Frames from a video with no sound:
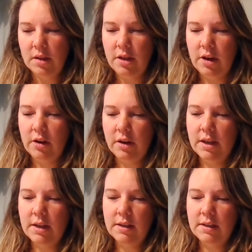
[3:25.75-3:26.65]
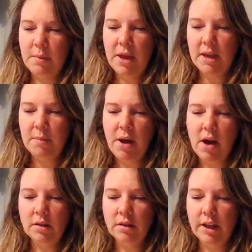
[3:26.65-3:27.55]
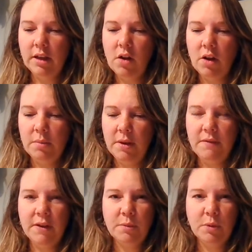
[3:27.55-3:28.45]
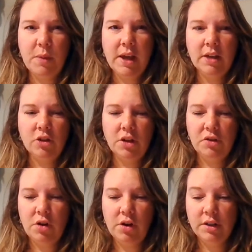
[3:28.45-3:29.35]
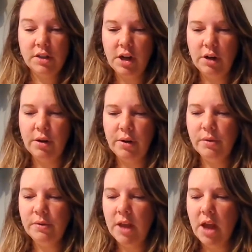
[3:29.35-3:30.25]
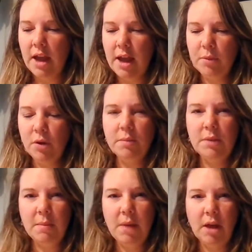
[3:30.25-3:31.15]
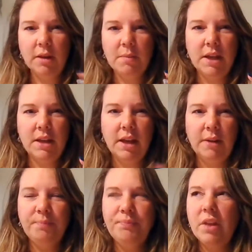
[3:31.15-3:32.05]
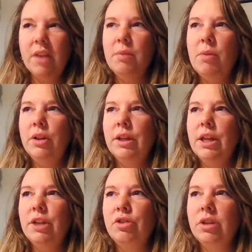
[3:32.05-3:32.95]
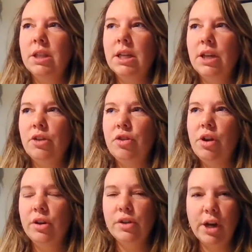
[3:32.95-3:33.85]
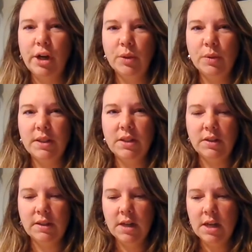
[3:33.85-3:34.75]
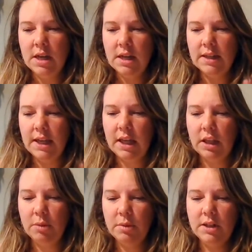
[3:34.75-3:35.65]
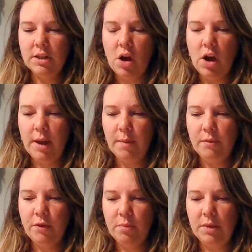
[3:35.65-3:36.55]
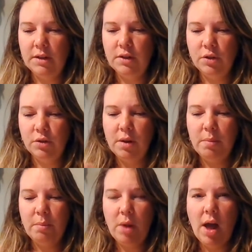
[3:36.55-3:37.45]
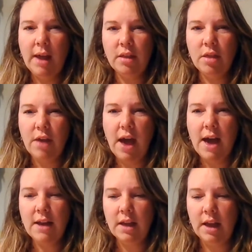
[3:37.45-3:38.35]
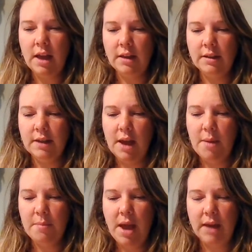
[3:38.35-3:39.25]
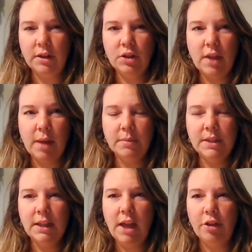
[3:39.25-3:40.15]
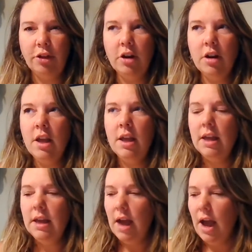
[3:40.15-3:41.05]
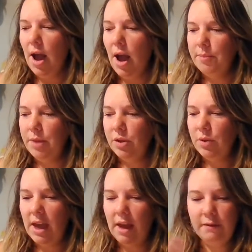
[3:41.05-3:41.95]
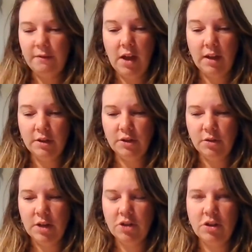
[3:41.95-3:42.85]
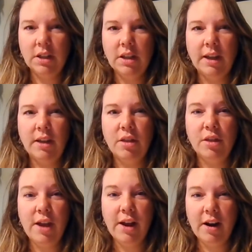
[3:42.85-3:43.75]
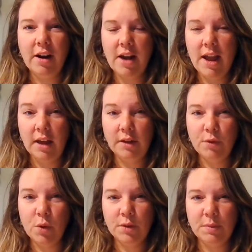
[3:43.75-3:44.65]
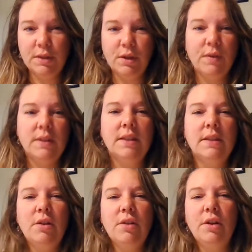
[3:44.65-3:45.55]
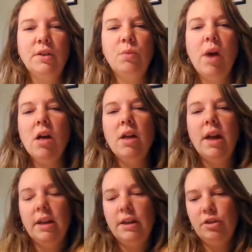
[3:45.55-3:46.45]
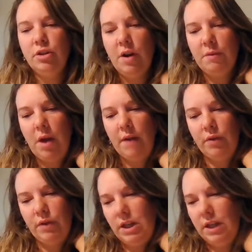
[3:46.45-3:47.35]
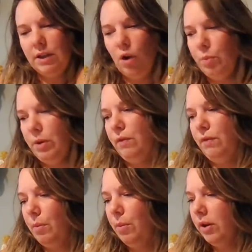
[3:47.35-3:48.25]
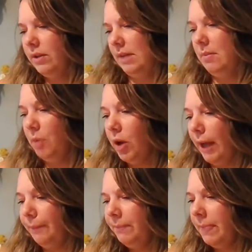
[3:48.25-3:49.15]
There is a PayPal link on my Facebook page, Kindred Heart Tarot. I am going to be amalgamating the Mollie Kindred and the Kindred Heart Tarot. It's just taking a little bit of time for me to combine that and manage them together. But you can find a donation link there. And of course, my services are there as well. And I do have private readings open for booking.